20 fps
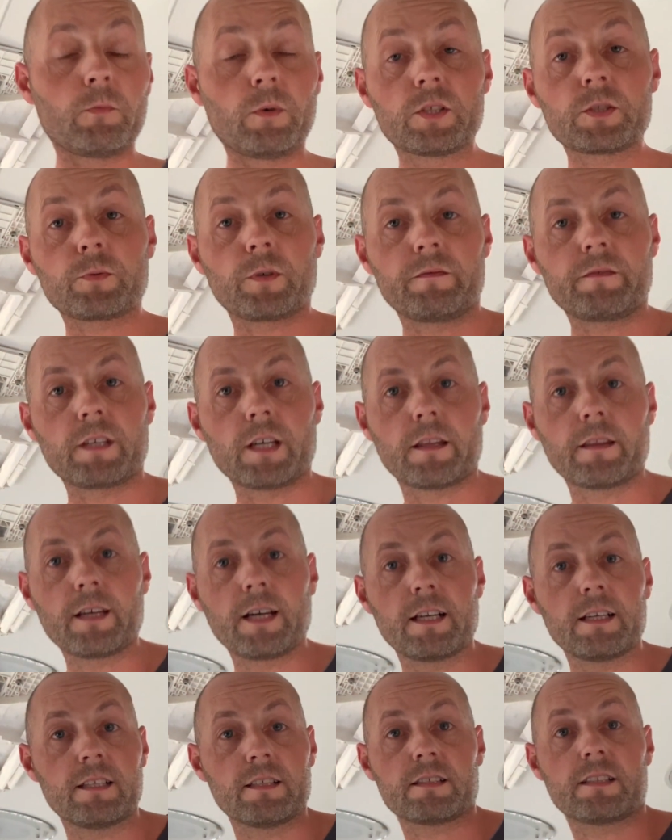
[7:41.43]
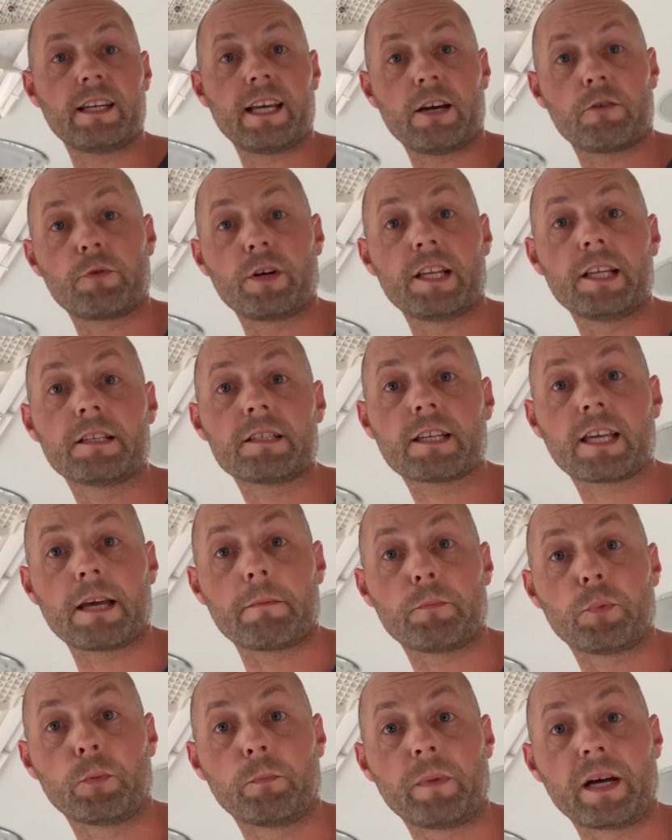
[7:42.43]
once we've done that, it's now ready to
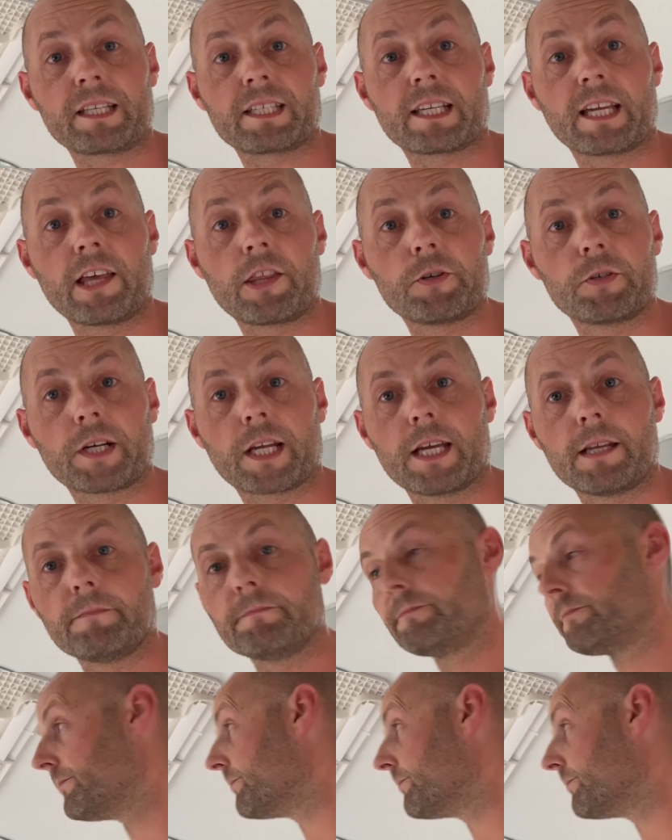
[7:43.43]
get put back together again.